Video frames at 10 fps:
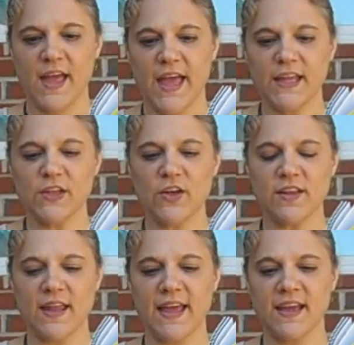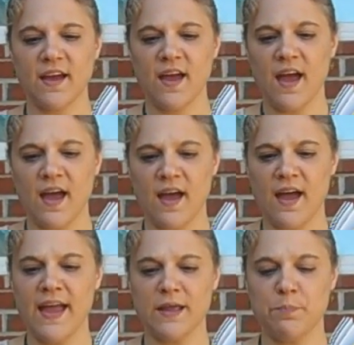It looked like
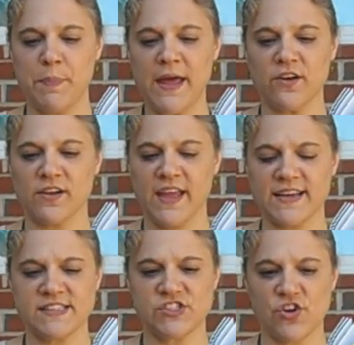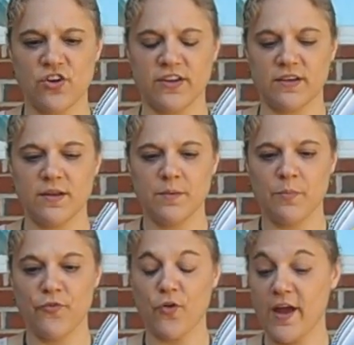I had better get started
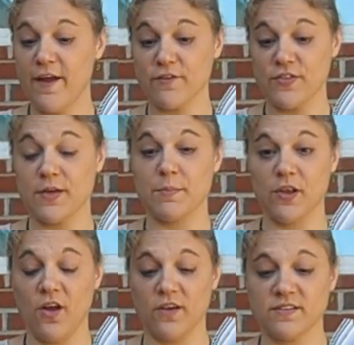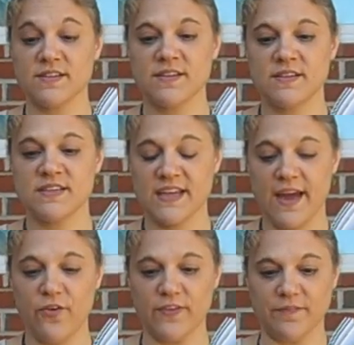before everything belonged to
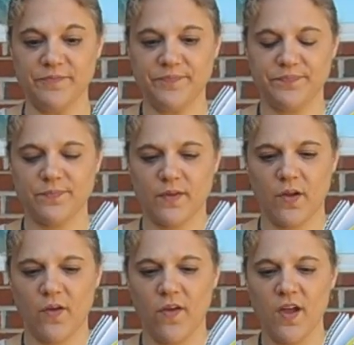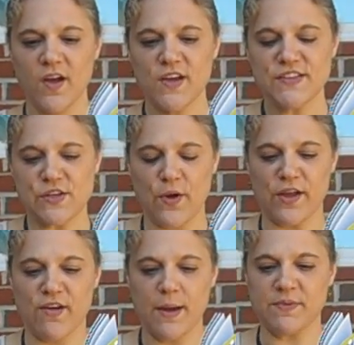Calvin. So I
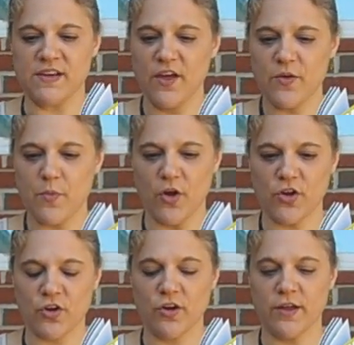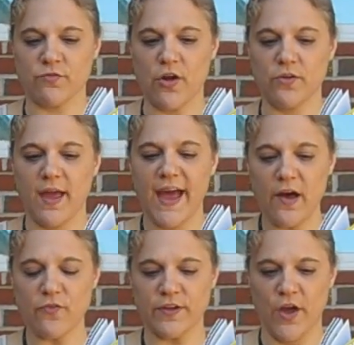grabbed another marker and wrote
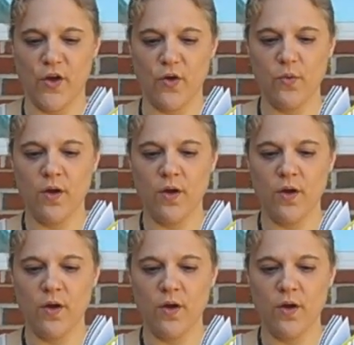Alvin Ho